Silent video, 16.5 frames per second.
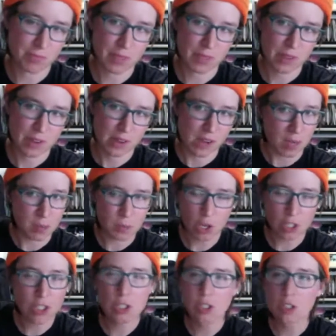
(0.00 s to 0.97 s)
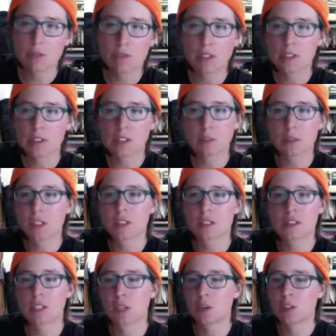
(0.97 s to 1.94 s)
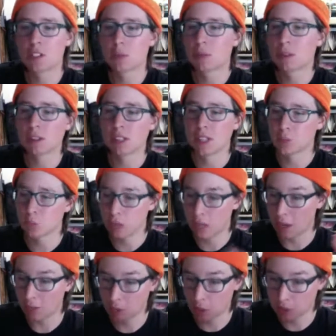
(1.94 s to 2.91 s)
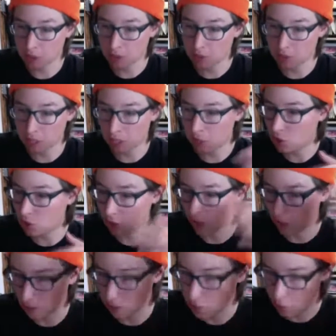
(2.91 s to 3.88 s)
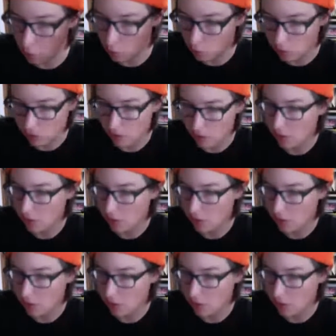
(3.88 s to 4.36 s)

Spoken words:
I'm not sure if it's something as stereotypical as we have lots of nature and so we